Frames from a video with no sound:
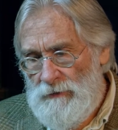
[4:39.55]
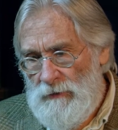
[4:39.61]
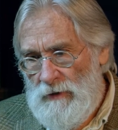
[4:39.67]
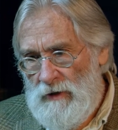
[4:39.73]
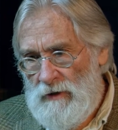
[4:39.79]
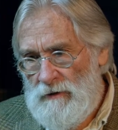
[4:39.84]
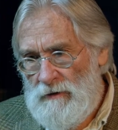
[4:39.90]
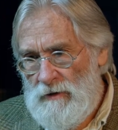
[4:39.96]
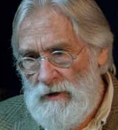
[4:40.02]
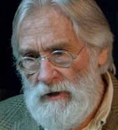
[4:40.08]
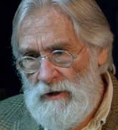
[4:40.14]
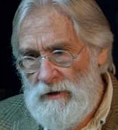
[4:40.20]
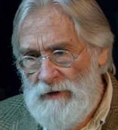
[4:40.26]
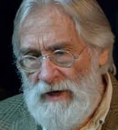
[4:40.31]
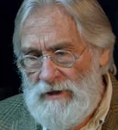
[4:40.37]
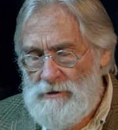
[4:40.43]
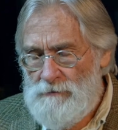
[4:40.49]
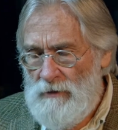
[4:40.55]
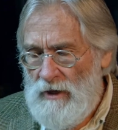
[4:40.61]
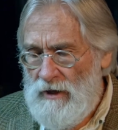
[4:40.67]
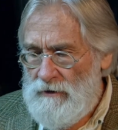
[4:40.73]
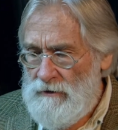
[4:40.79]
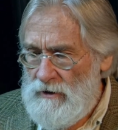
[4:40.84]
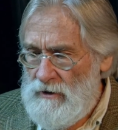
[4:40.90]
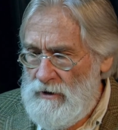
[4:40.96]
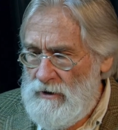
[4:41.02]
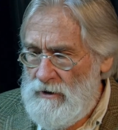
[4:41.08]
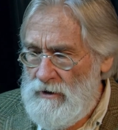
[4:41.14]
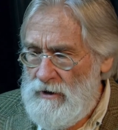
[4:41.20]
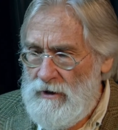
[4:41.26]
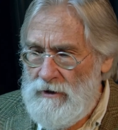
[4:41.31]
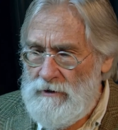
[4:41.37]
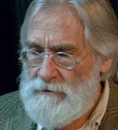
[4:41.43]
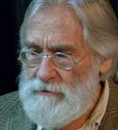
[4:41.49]
And that's my thinking.
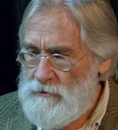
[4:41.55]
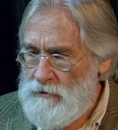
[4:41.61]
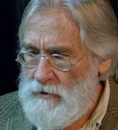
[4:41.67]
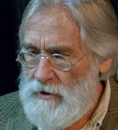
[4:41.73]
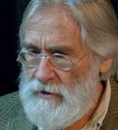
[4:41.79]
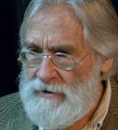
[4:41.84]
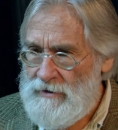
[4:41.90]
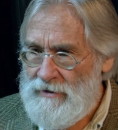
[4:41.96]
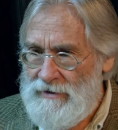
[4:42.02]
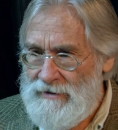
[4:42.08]
Yeah. Well.